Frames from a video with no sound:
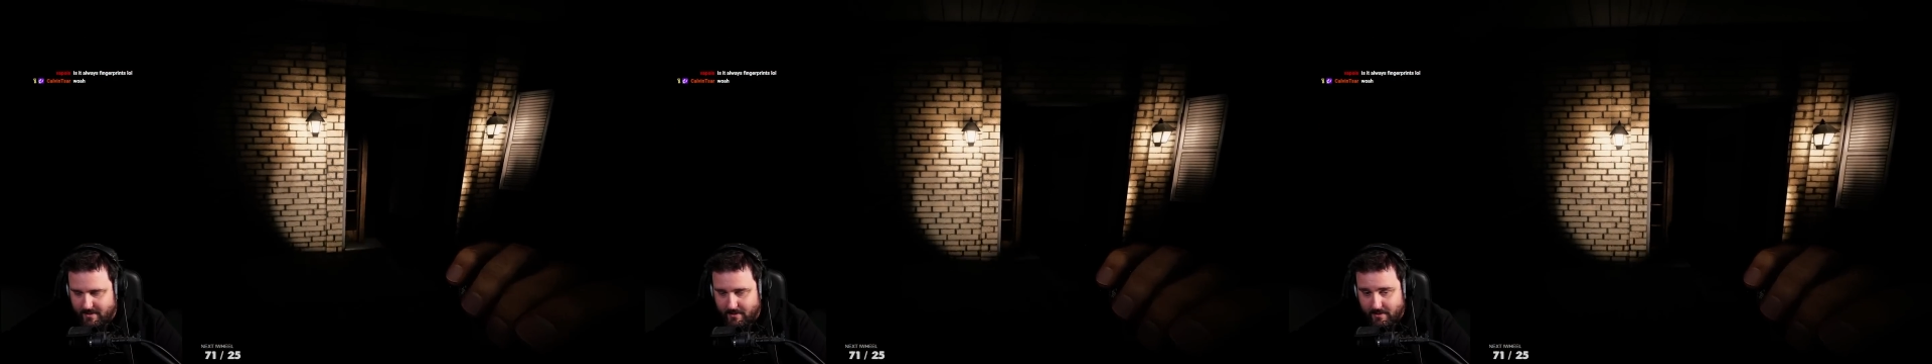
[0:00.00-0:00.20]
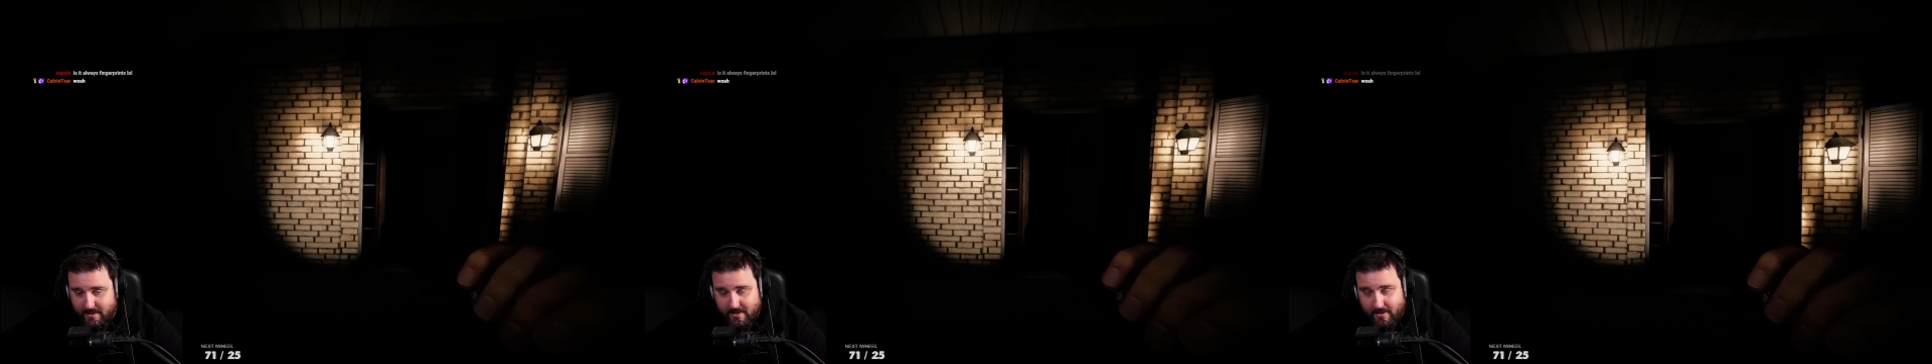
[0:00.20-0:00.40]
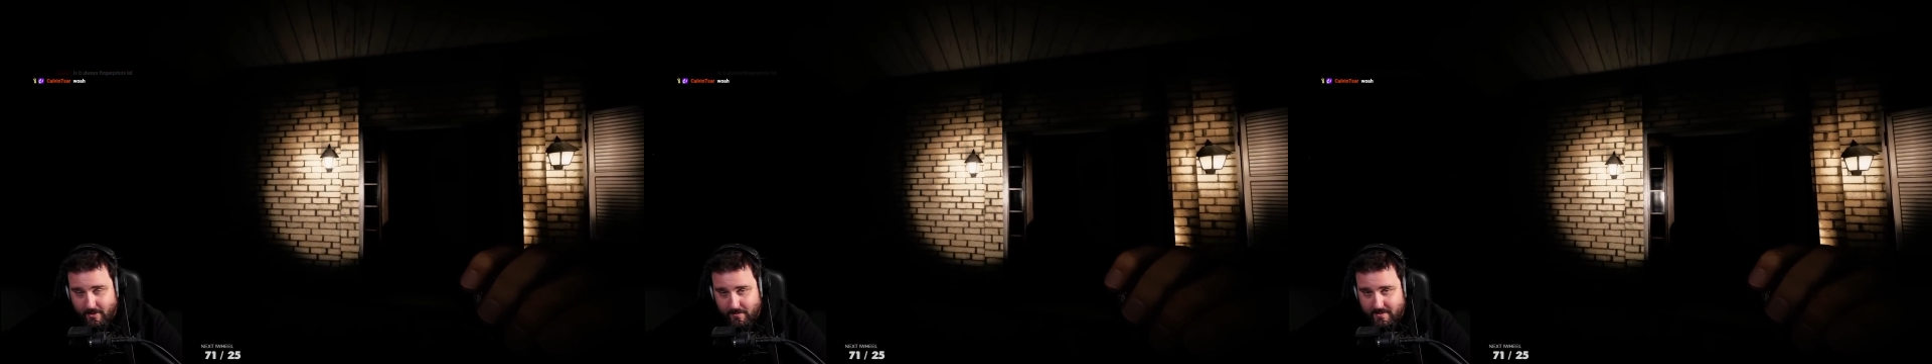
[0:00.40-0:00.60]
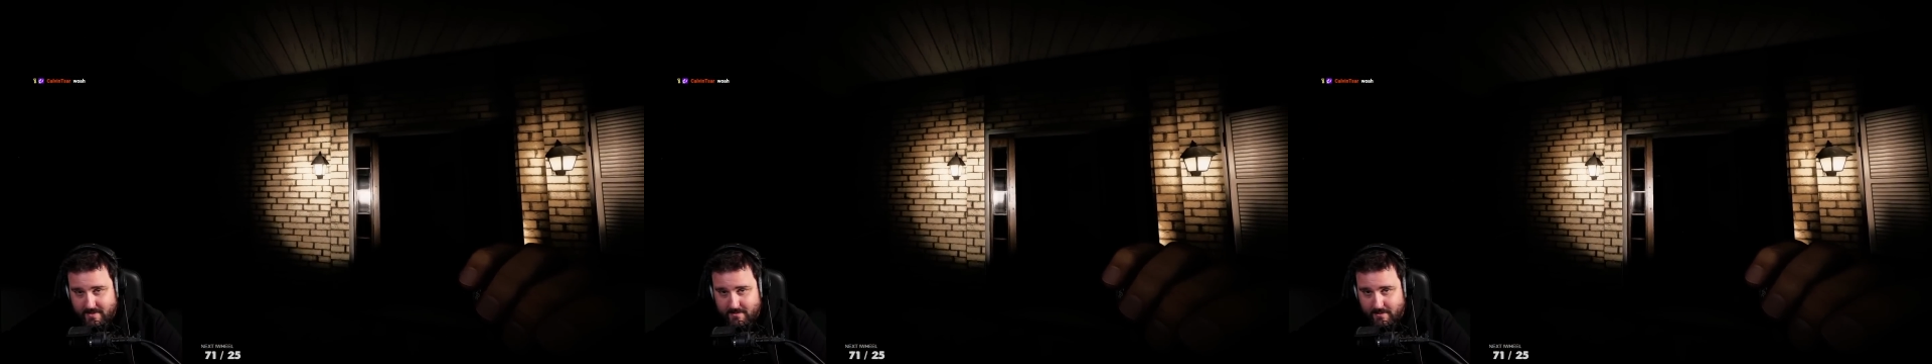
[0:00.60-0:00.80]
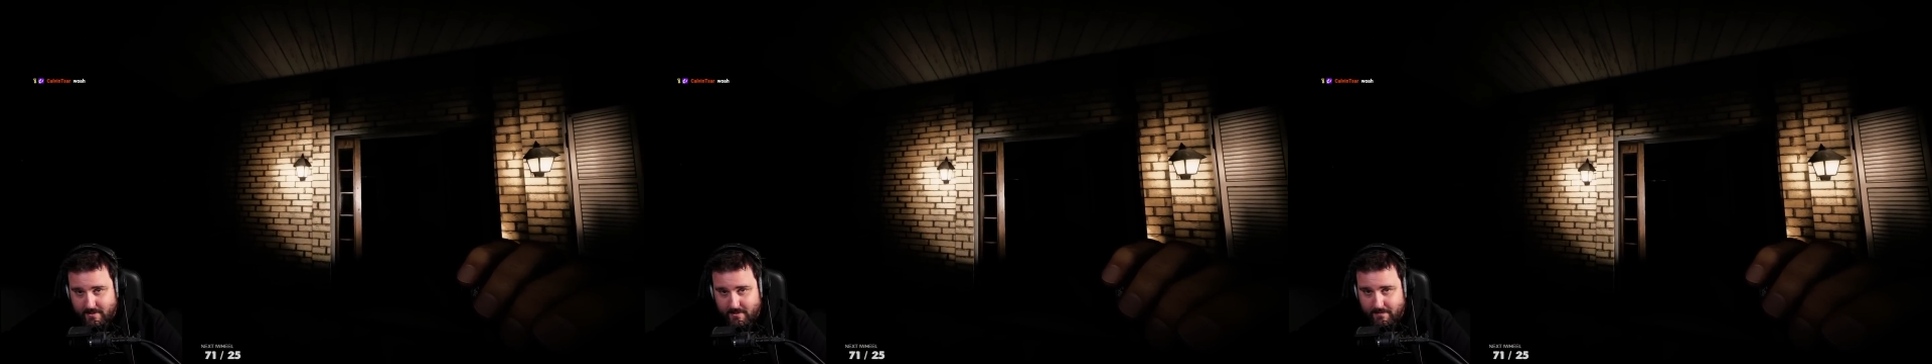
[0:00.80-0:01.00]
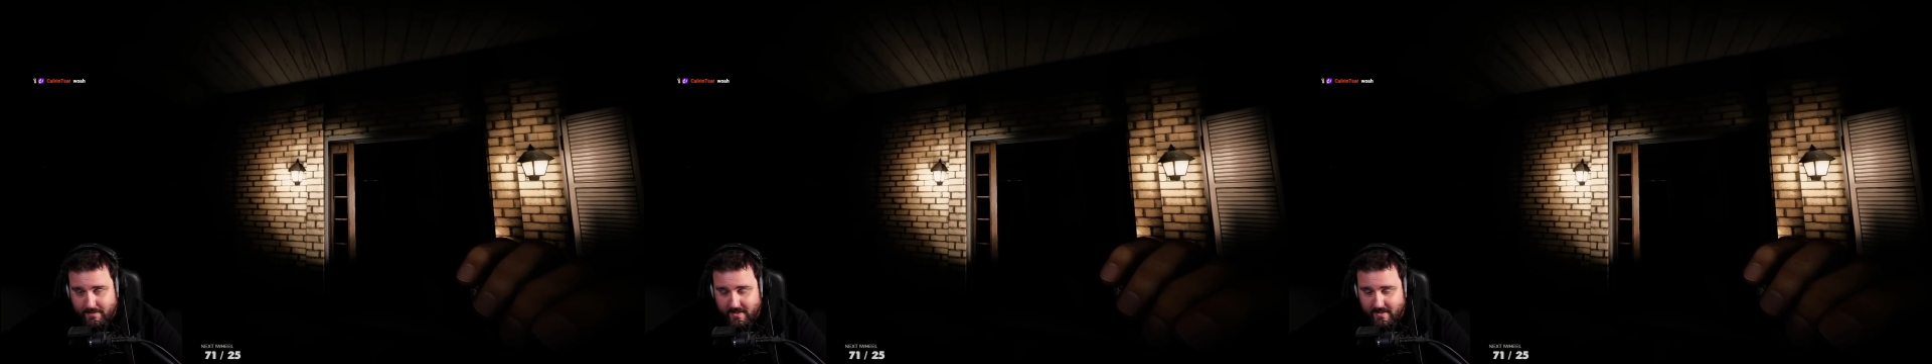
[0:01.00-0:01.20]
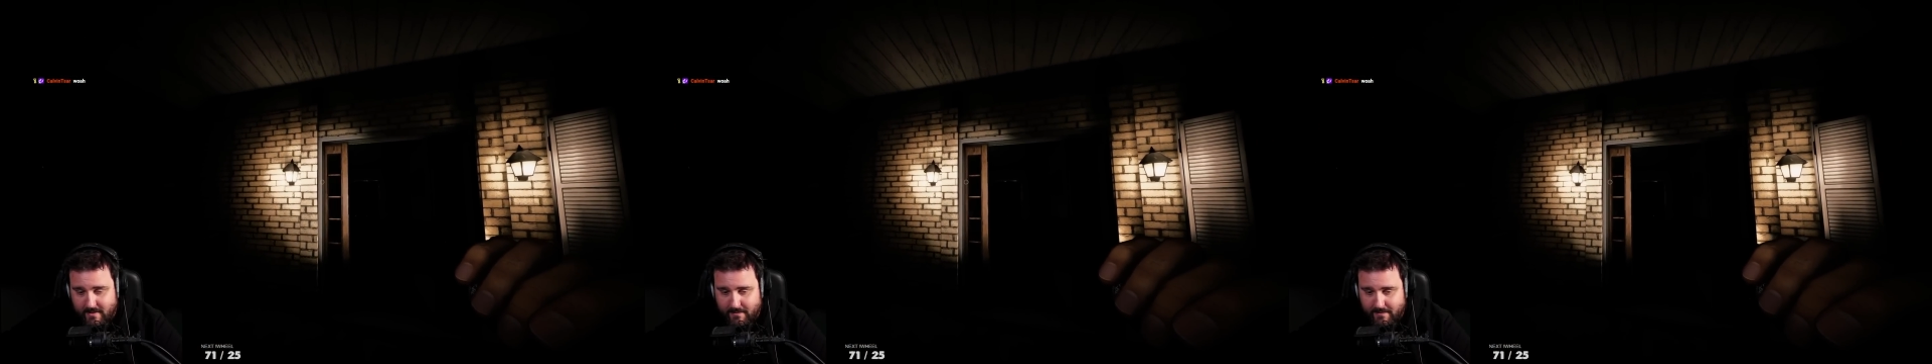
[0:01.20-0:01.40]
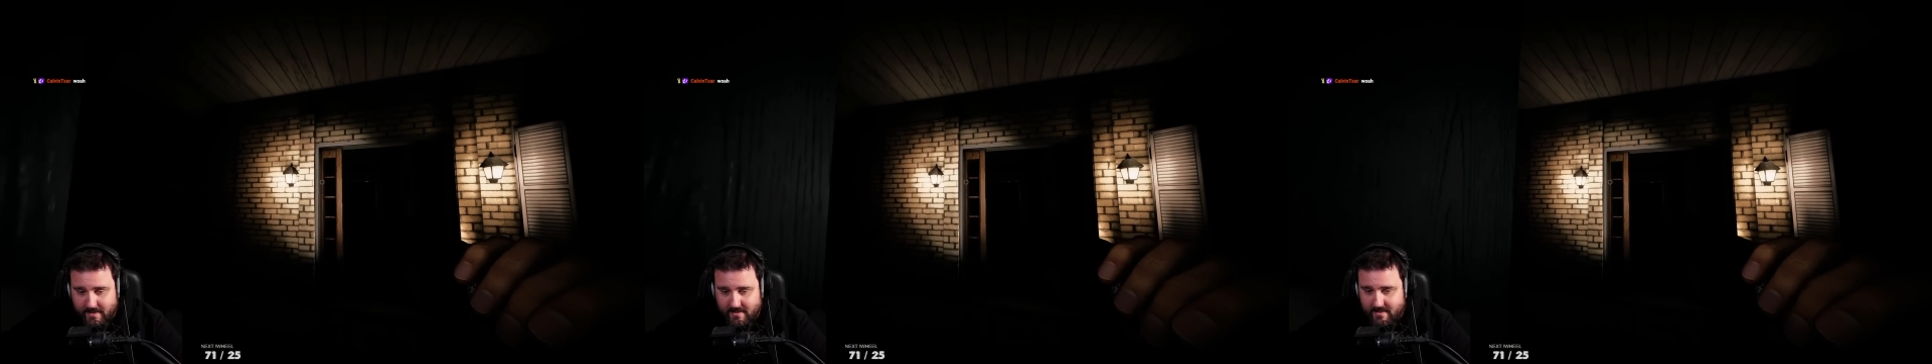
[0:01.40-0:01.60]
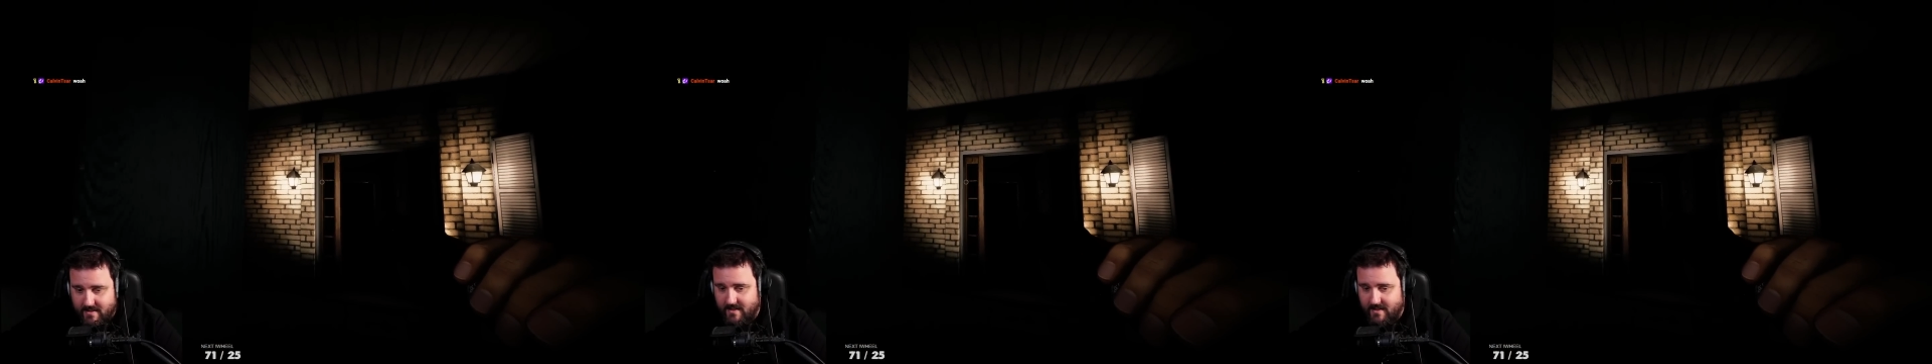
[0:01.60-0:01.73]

know in the comments what you think of it.